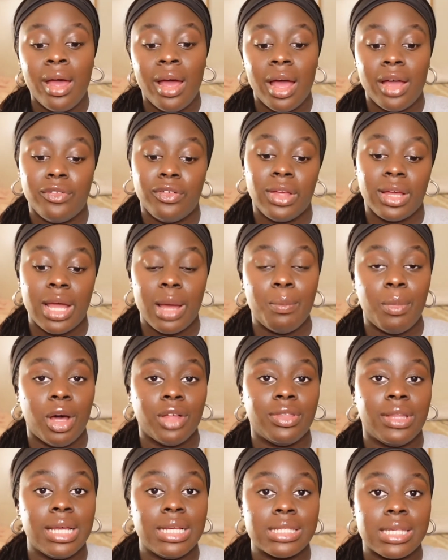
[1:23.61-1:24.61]
I feel like I
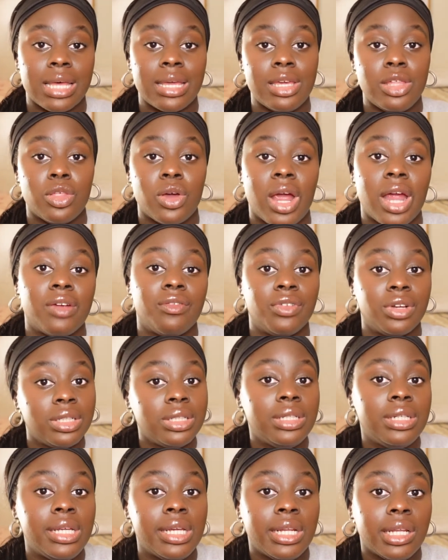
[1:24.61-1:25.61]
bought things that either I
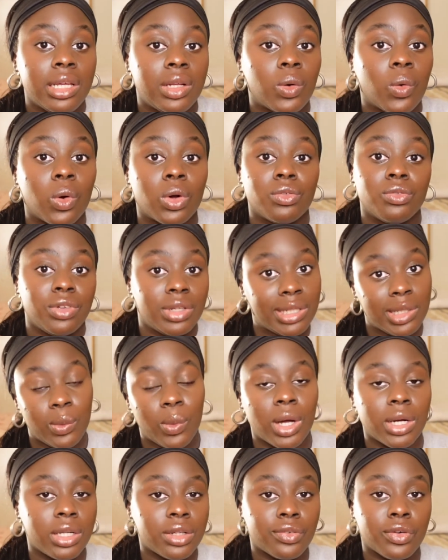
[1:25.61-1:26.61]
really needed or really
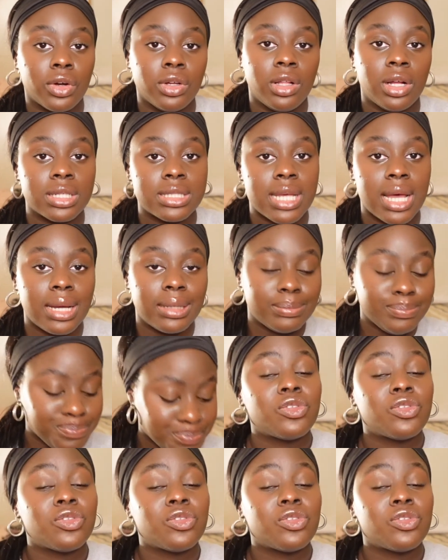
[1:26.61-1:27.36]
wanted for a long time.